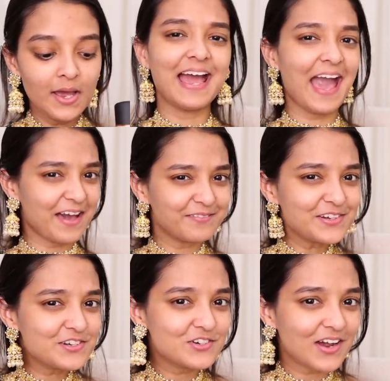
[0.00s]
I
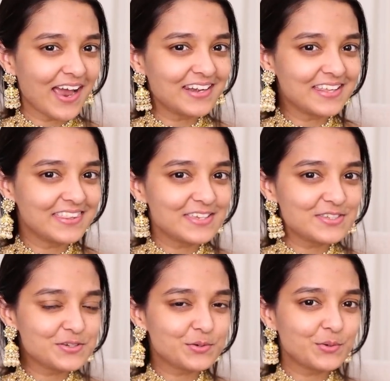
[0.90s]
haven't tried
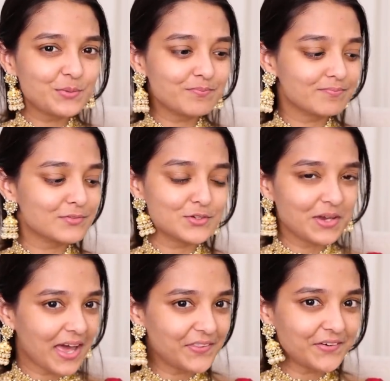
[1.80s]
these two
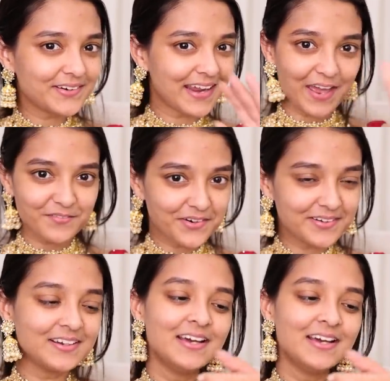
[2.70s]
together ever.